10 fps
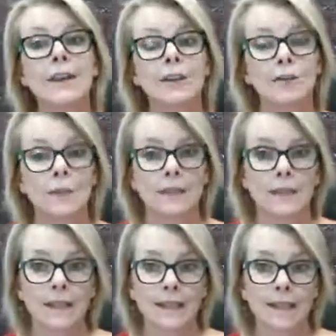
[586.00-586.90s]
And I do it
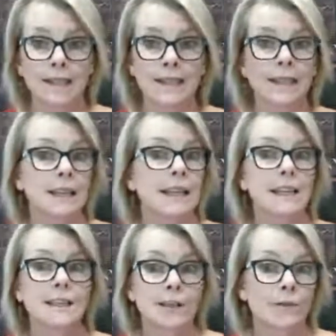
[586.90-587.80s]
in as little
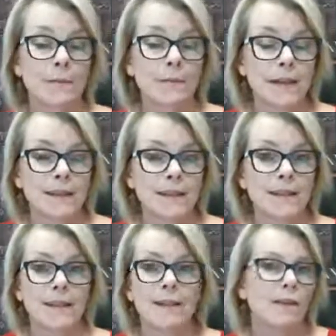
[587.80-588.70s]
as 3
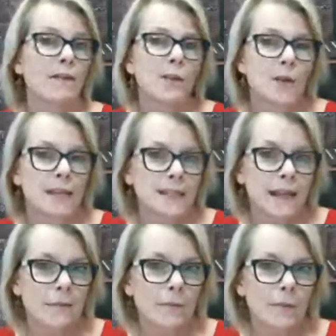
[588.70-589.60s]
months, for
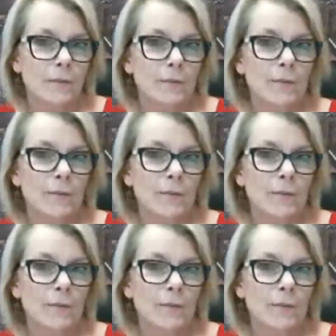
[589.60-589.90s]
example.